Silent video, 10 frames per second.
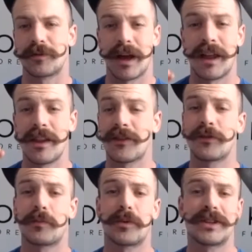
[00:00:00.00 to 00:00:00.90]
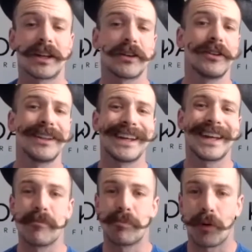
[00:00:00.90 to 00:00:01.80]
And this is particularly
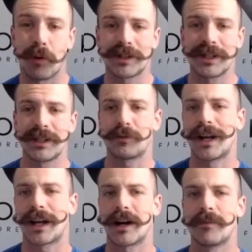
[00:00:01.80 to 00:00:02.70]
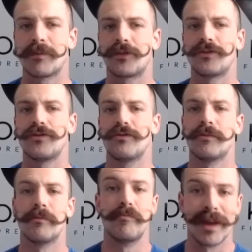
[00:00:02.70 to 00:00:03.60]
important when it comes to
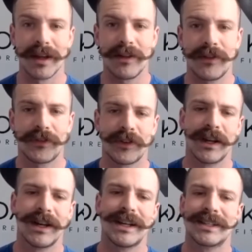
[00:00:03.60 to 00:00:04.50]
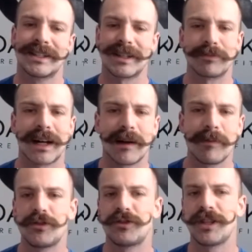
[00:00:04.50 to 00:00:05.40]
bids.
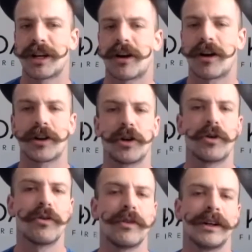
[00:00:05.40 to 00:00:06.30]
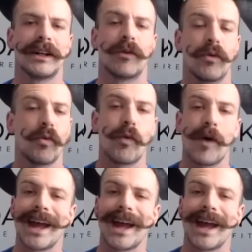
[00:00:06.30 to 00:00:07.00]
Sometimes you see a card go way